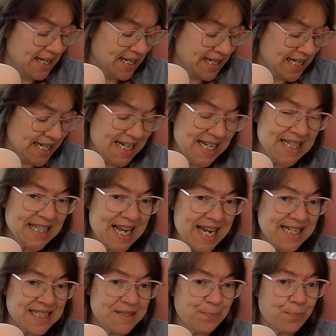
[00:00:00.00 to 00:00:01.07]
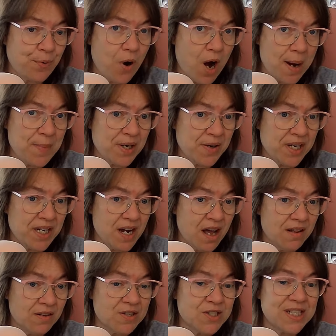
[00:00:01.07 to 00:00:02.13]
He likes primary
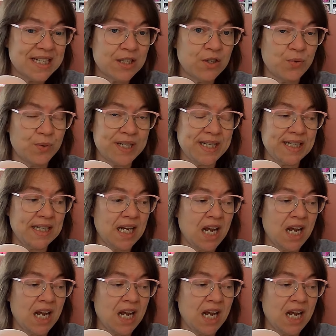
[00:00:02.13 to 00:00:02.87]
colors and green.